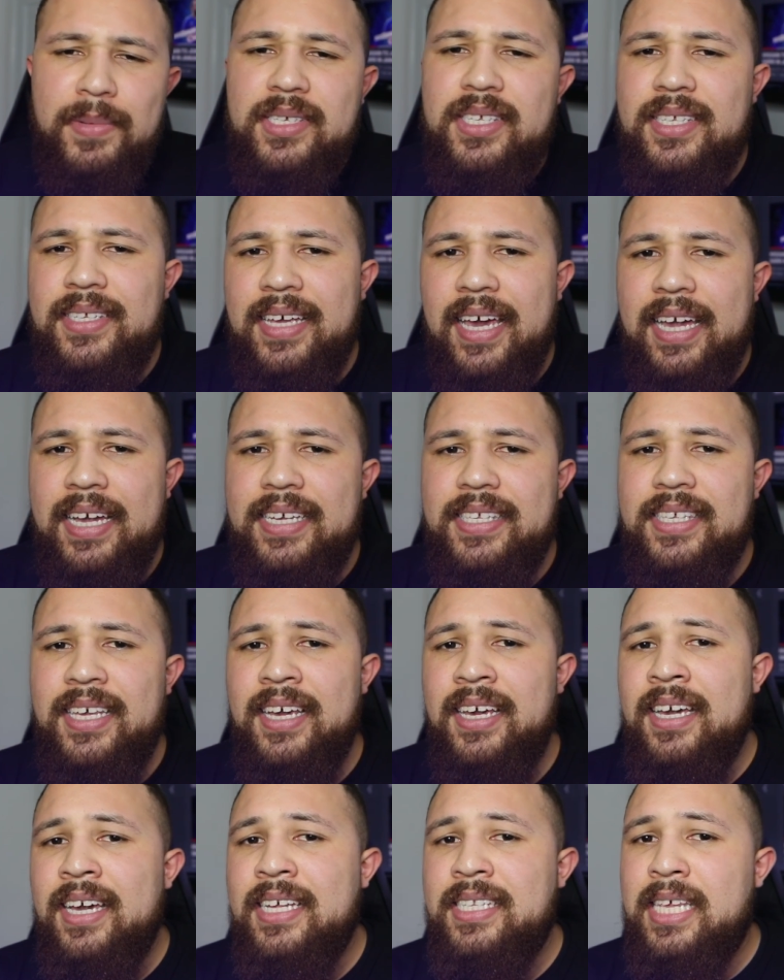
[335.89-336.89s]
mistakes
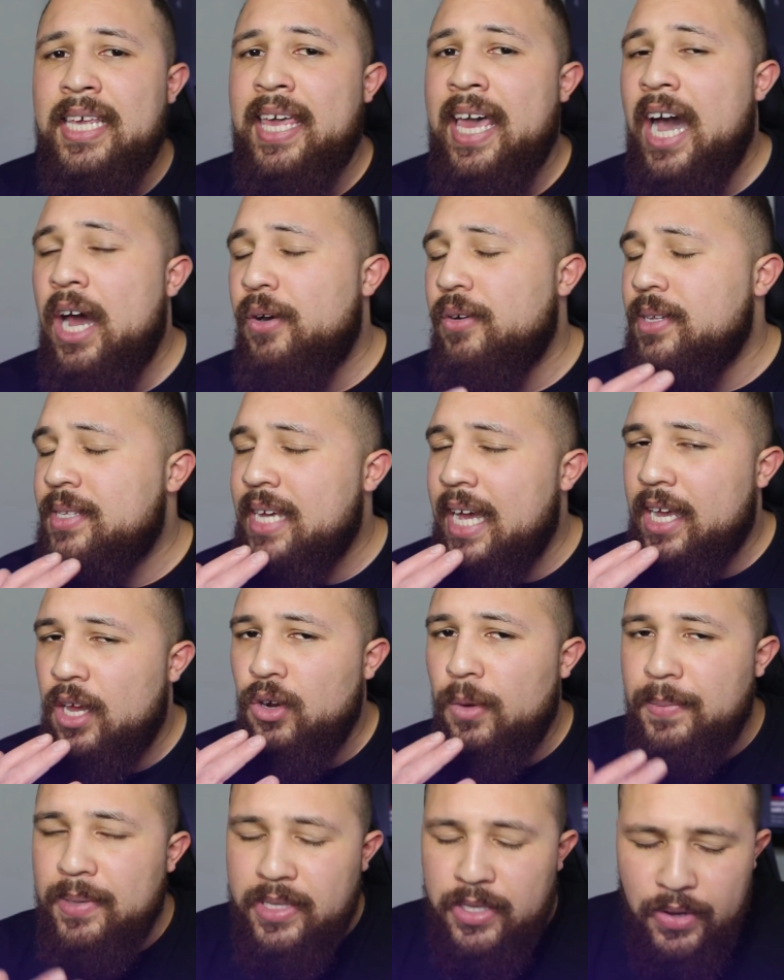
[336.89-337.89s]
into counter
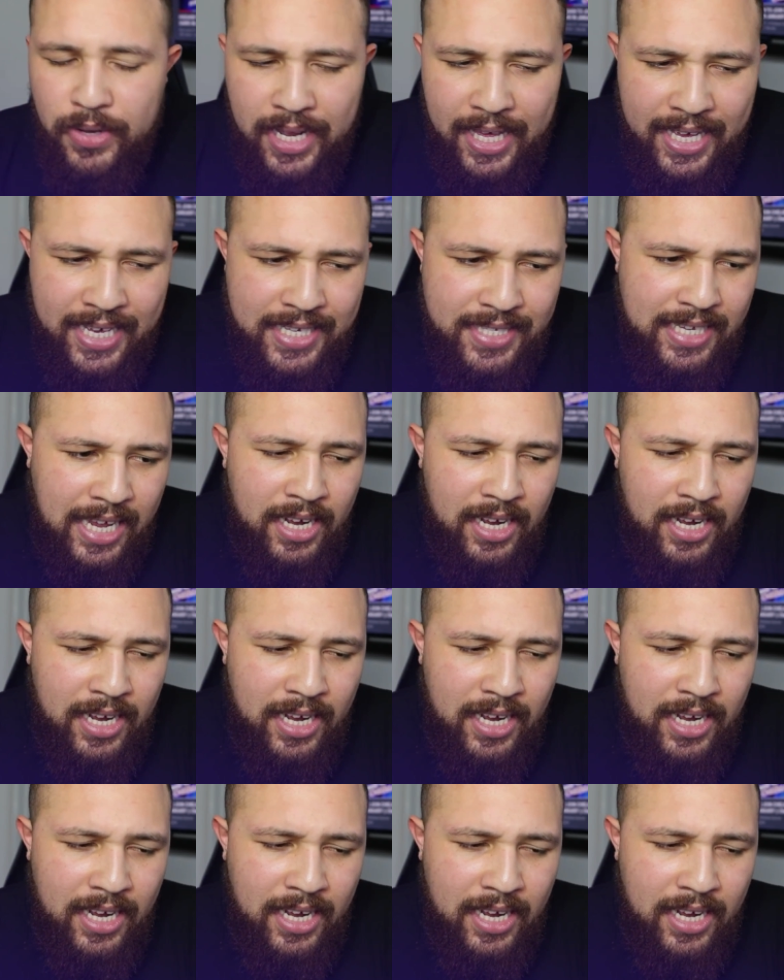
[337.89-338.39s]
attacking opportunities,